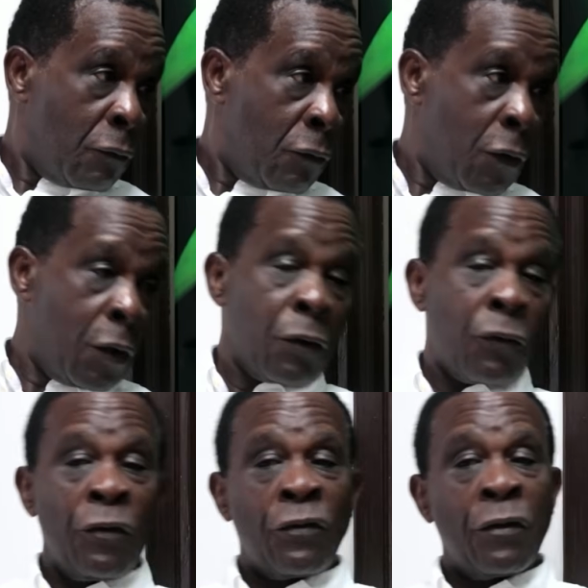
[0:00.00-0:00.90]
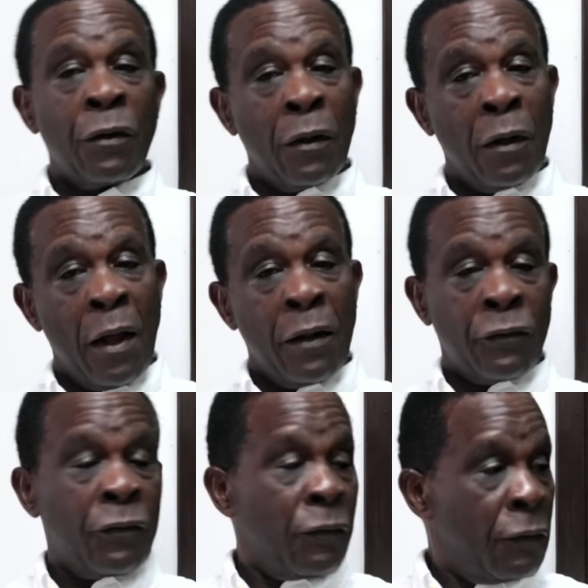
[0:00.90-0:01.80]
increase in the
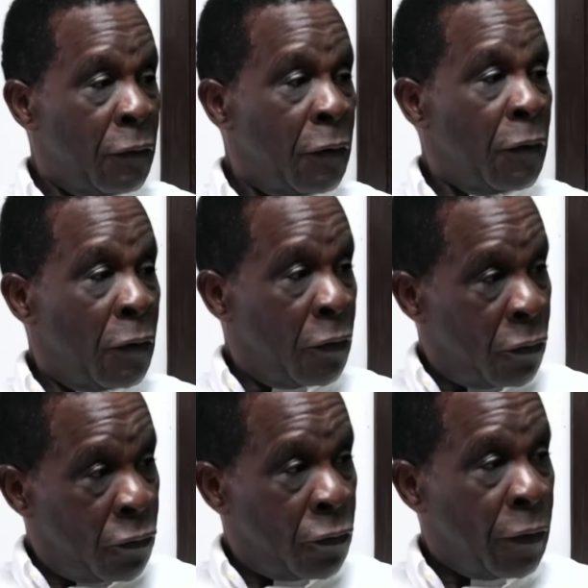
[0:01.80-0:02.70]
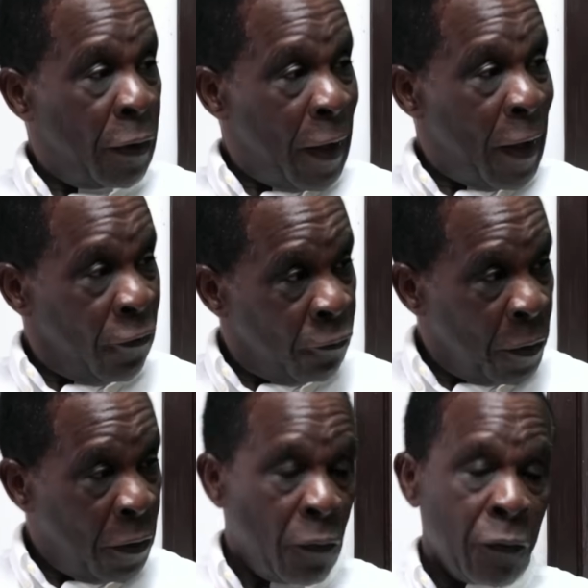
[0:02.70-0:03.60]
last 3 years,
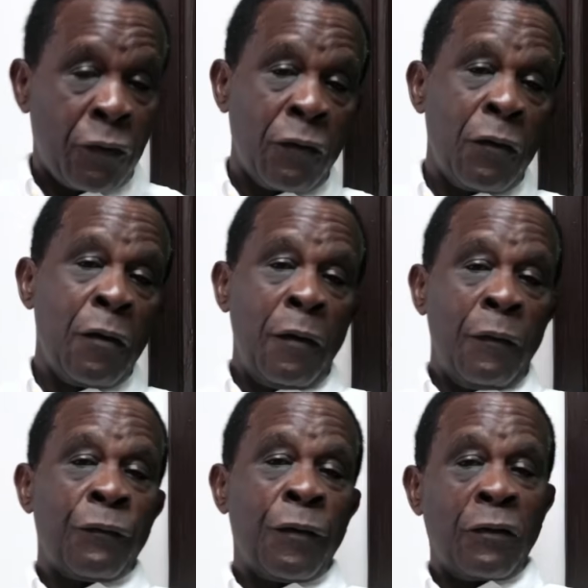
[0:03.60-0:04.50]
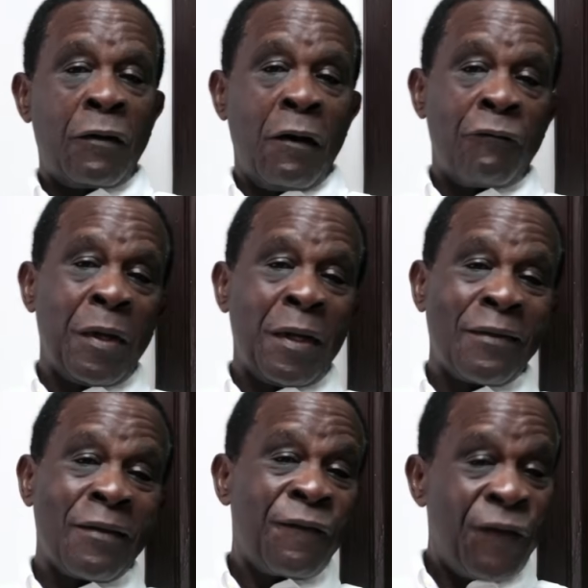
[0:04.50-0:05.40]
because this government is
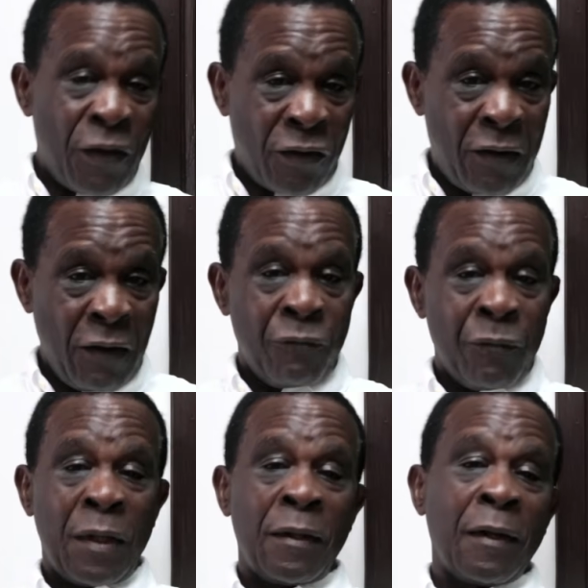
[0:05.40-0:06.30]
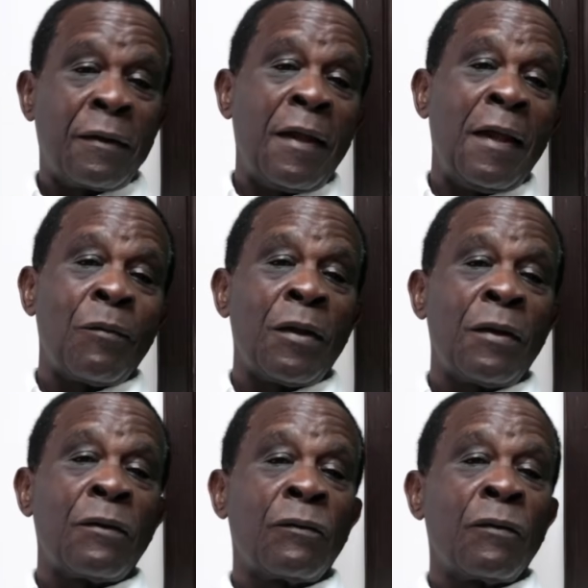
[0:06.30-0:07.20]
the first government that came
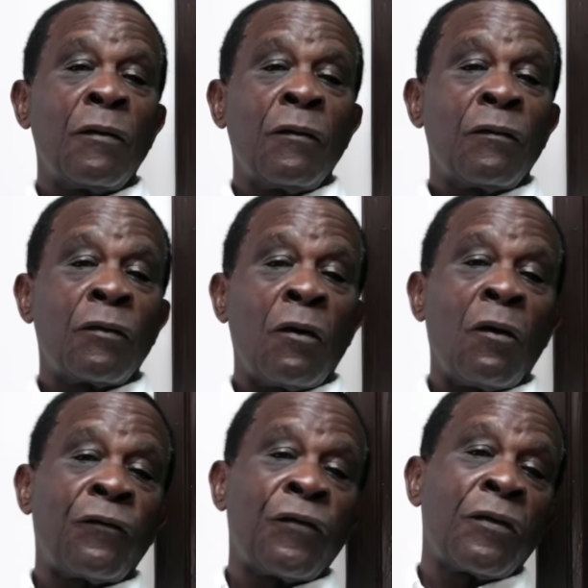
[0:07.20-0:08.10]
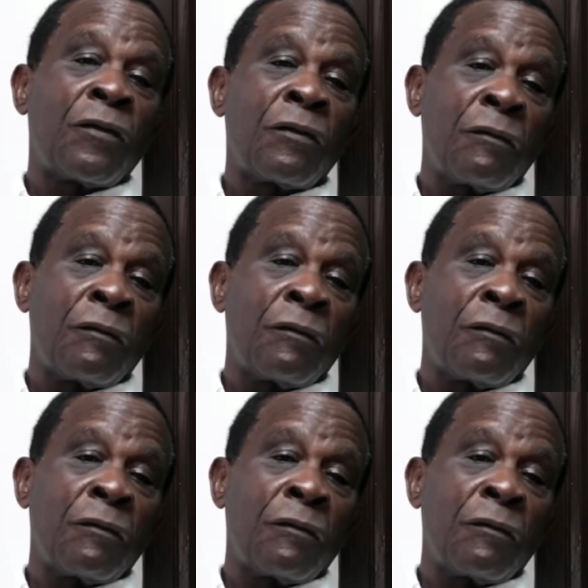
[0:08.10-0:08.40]
in the office